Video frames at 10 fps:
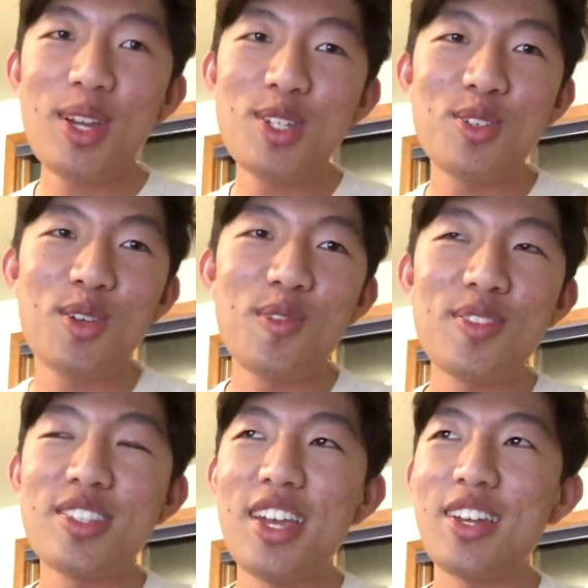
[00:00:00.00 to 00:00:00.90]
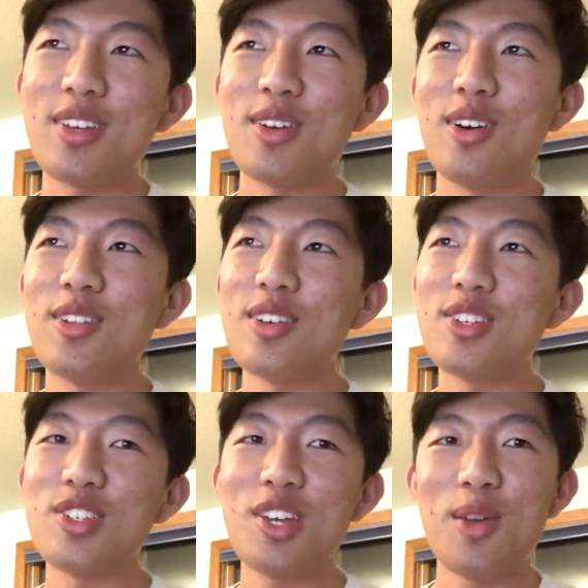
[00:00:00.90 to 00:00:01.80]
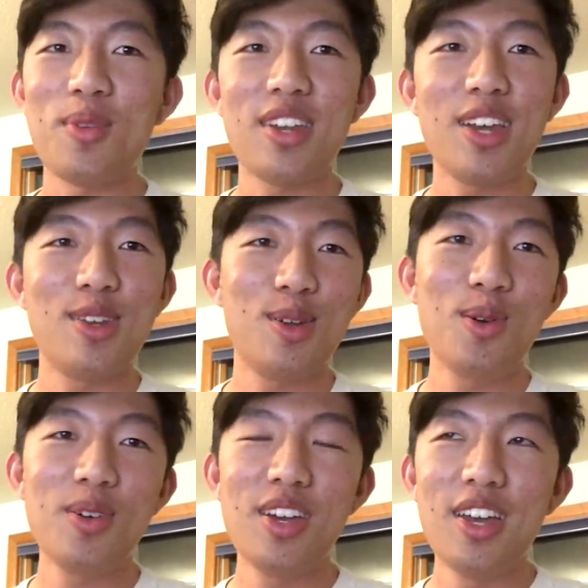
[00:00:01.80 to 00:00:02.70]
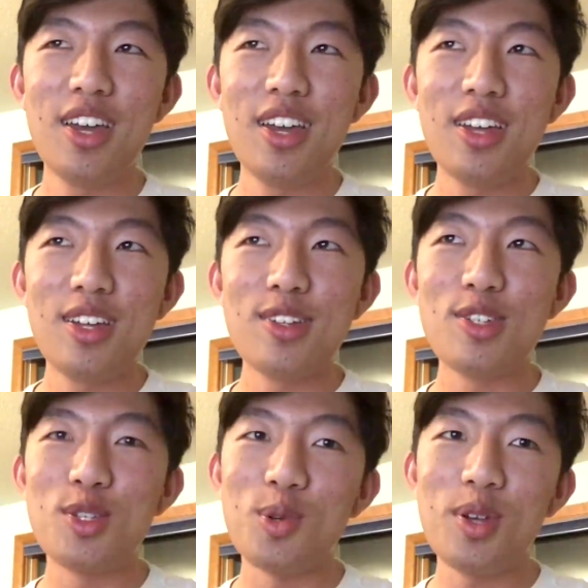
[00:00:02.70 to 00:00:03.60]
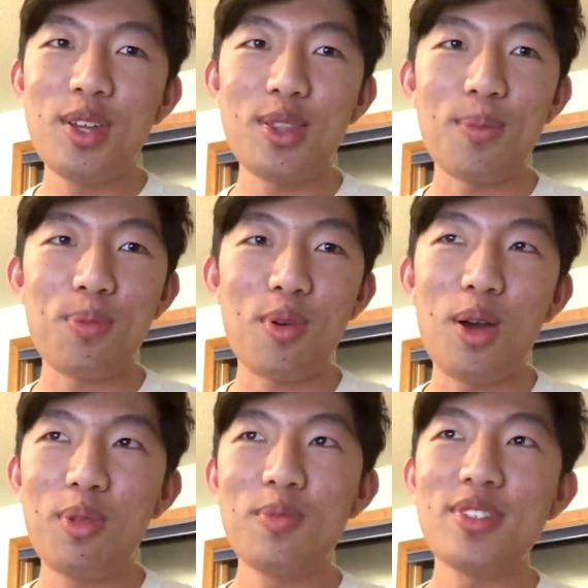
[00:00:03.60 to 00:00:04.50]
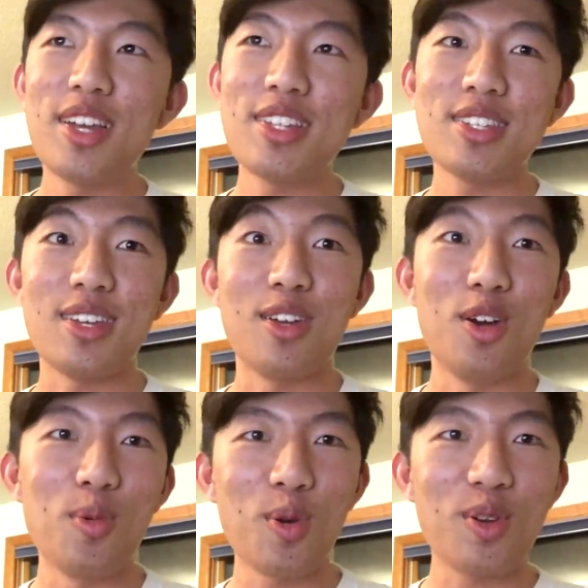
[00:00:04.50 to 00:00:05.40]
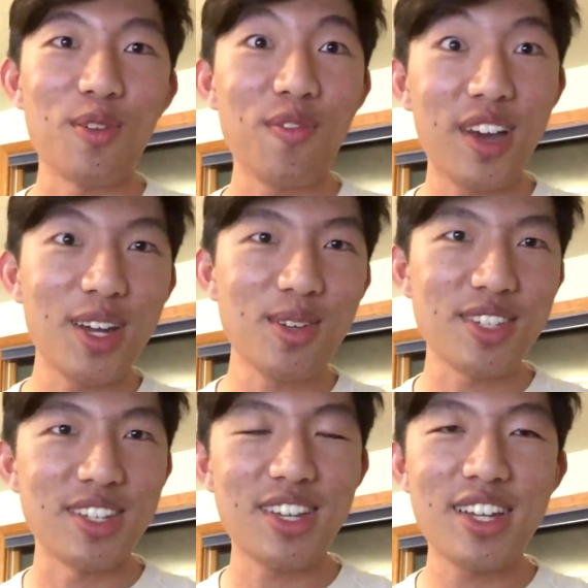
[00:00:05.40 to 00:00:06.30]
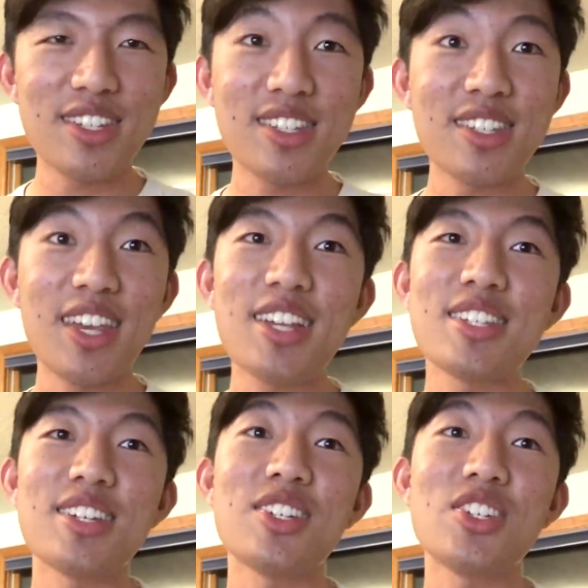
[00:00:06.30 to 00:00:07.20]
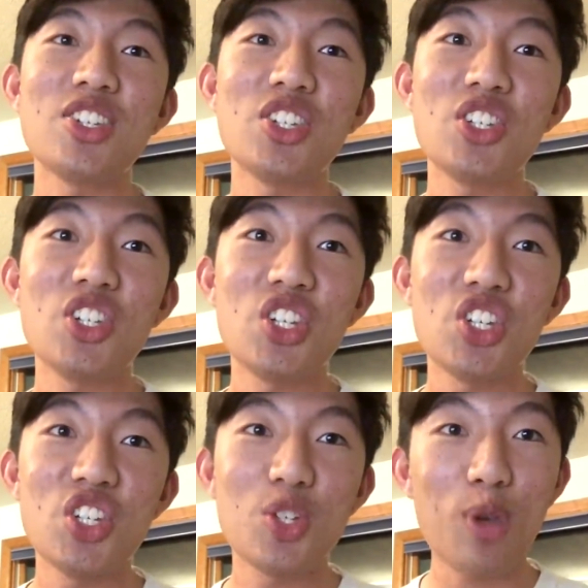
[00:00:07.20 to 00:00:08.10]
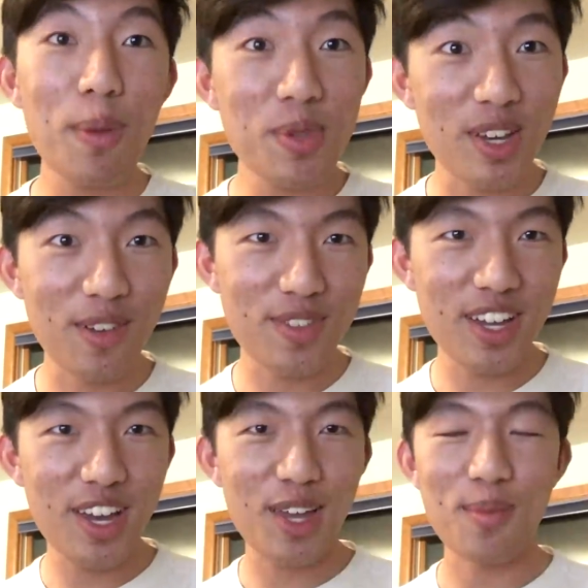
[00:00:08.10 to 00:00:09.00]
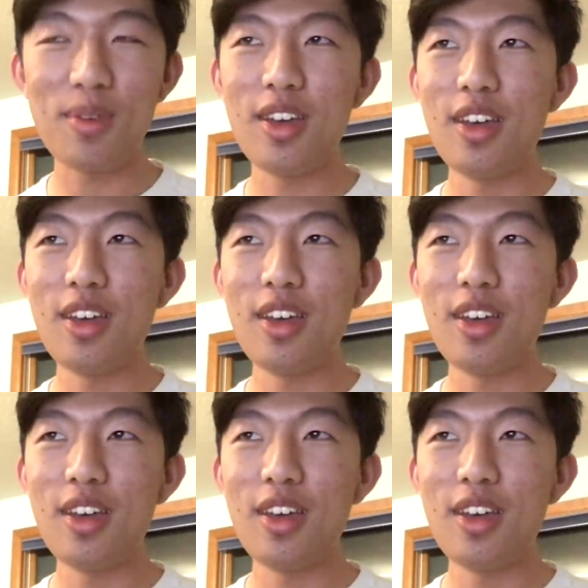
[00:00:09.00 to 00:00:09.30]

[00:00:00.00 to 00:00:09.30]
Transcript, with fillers: I should have stayed in college. I mean, I know doing the problem sets and homework and finals and tests takes a crap ton of time,